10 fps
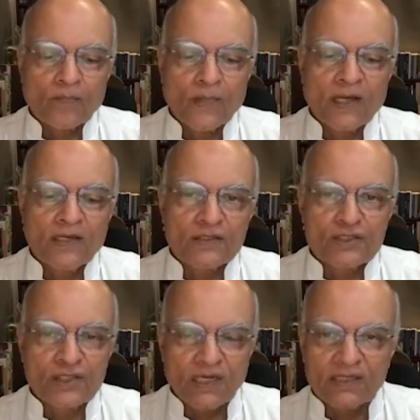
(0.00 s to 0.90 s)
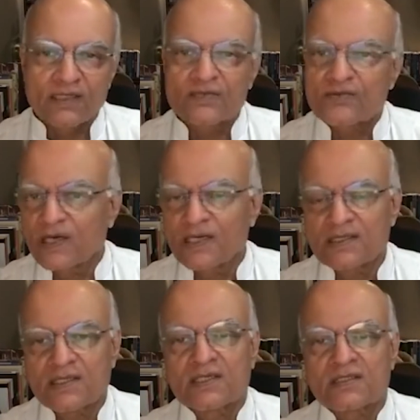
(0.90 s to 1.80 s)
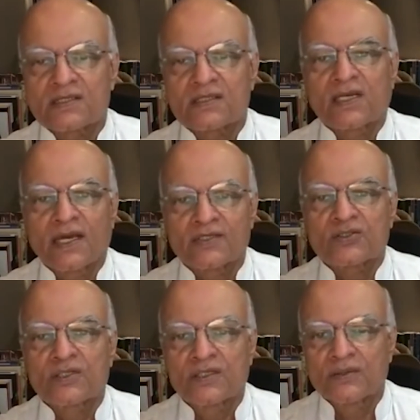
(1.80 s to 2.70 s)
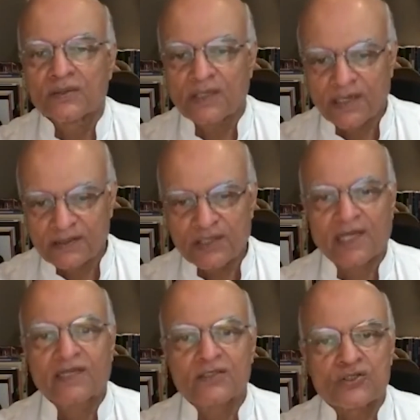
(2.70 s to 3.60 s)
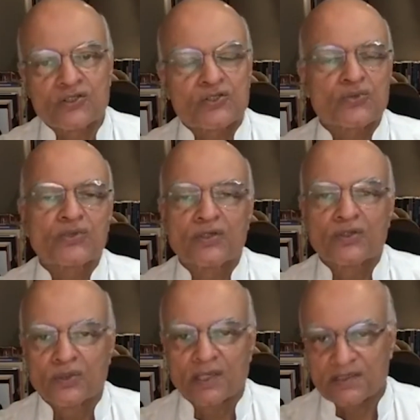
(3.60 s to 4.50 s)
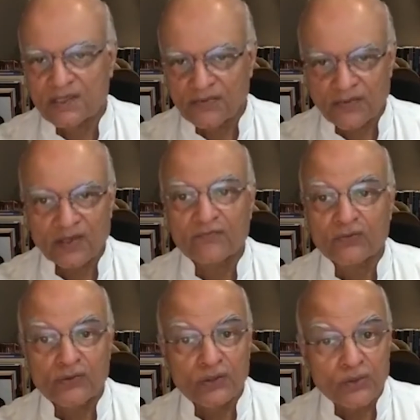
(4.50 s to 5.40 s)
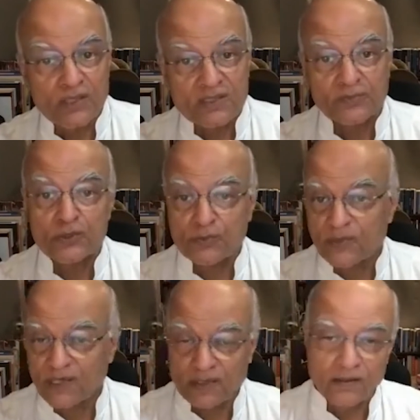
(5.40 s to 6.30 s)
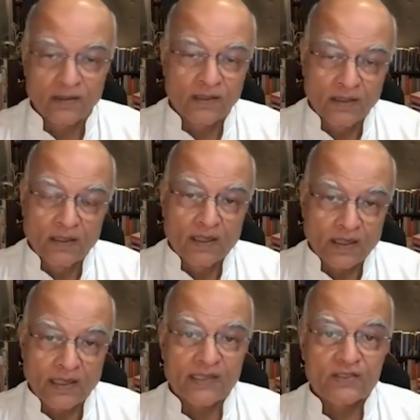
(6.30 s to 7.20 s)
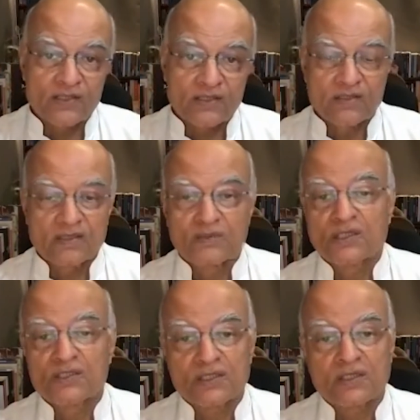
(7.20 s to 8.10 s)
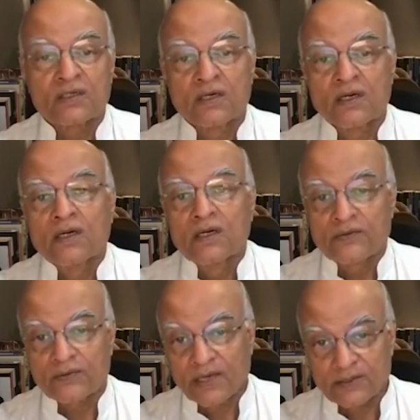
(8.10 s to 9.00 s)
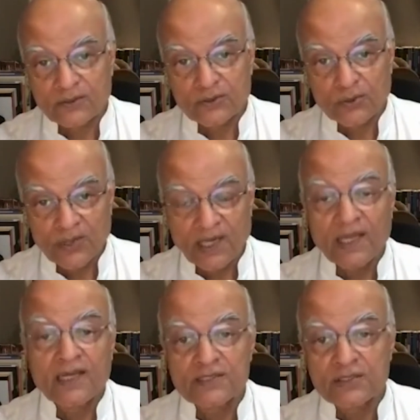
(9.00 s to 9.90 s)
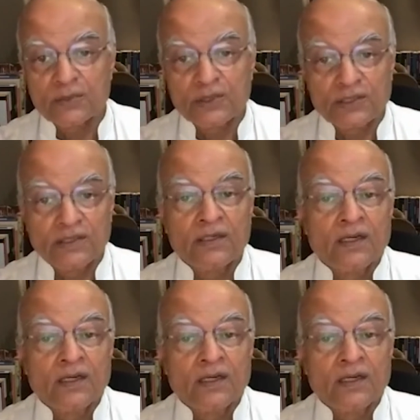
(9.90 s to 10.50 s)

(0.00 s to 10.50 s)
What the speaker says: And China's rise has actually, and challenge to the US, and therefore the US pushback against this emerging threat to their hegemony,